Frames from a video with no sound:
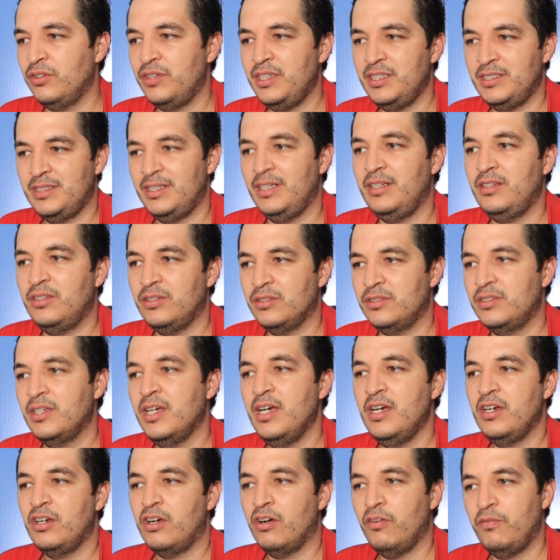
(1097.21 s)
I
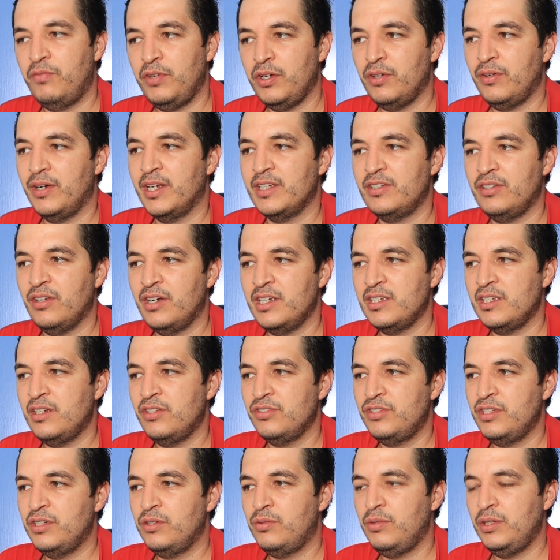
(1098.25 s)
recommend that you try
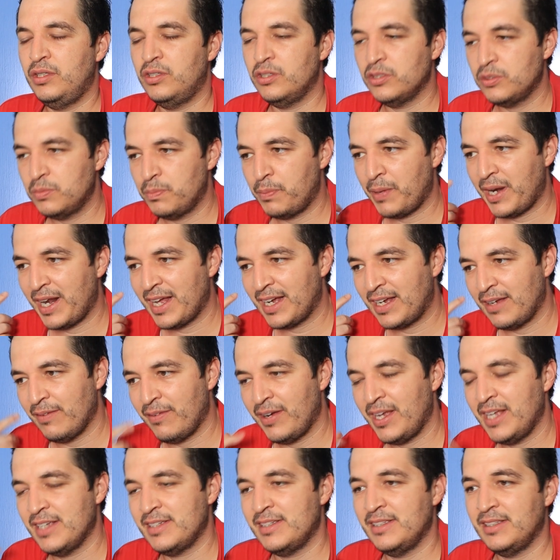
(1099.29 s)
making different circuit
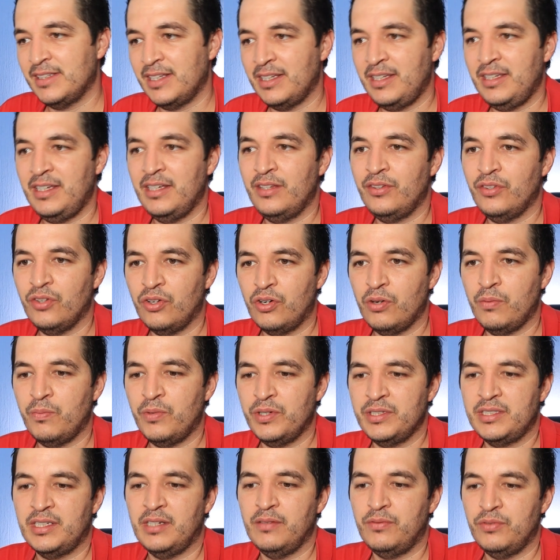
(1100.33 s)
configurations
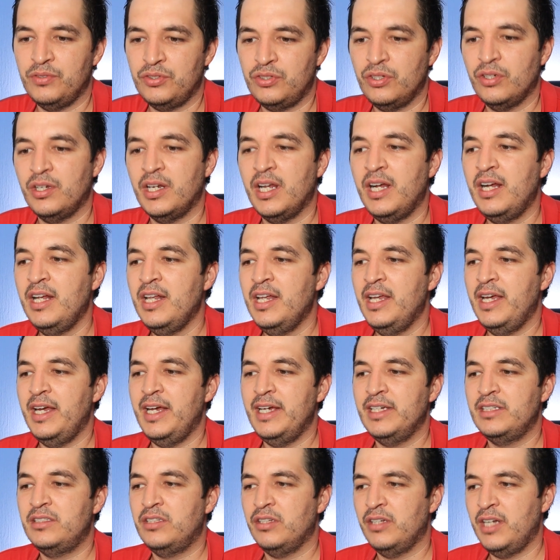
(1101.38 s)
so you can understand
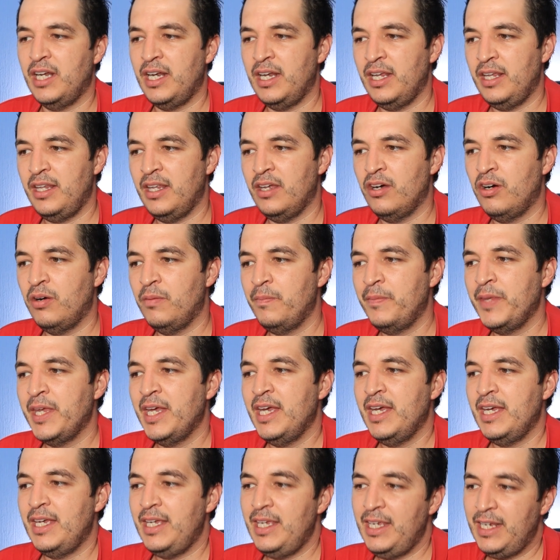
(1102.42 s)
how Ohm's law
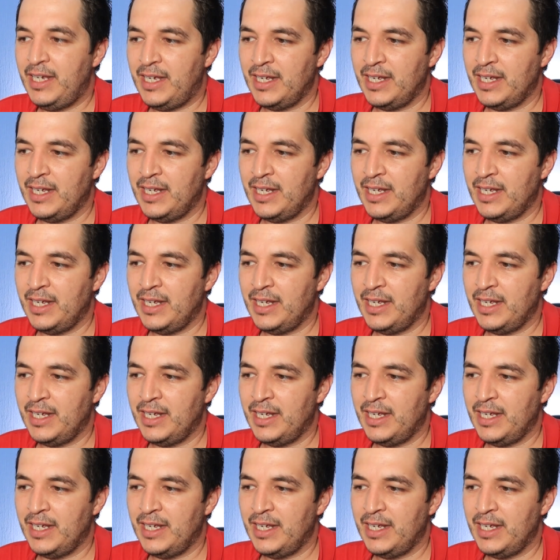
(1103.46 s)
works.